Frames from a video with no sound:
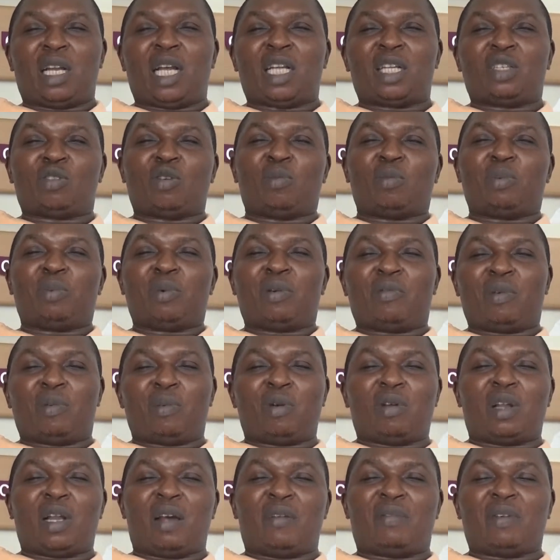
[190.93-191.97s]
I saw people from
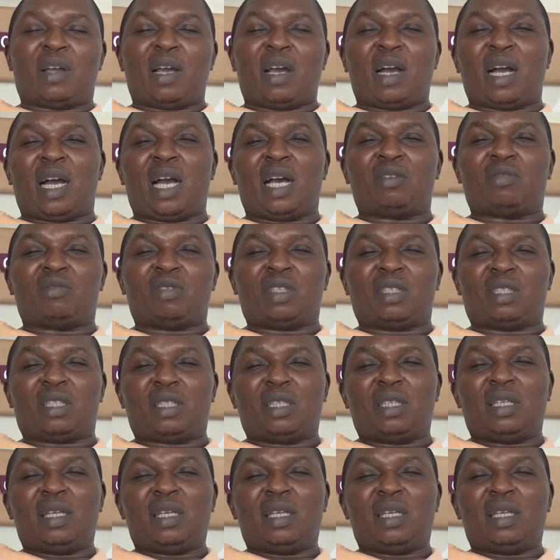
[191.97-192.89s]
other African countries.